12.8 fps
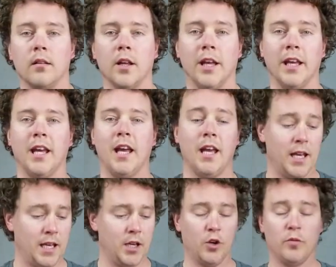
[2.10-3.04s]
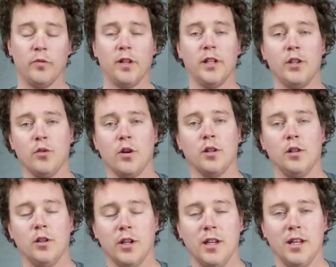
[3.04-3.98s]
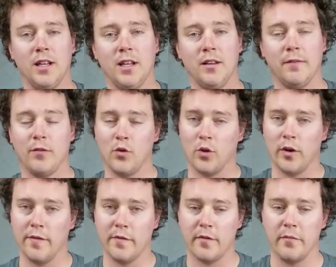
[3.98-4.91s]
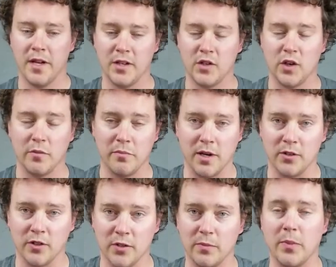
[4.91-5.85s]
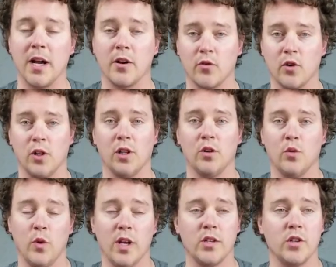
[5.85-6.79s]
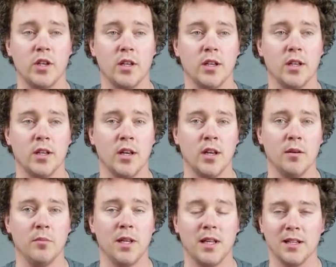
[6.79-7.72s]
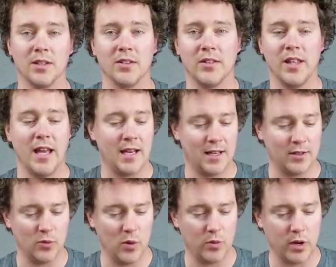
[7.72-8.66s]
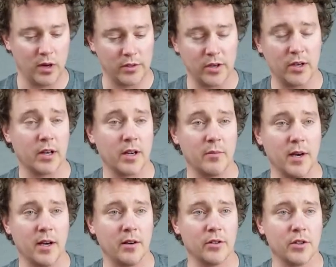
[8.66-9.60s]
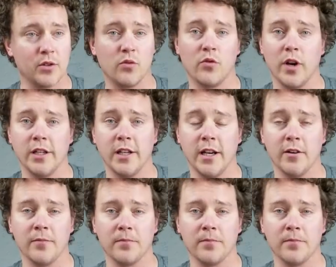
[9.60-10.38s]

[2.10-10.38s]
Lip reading: Hey, hopefully you are looking for information about spiral wedging, because that is what we are talking about right now.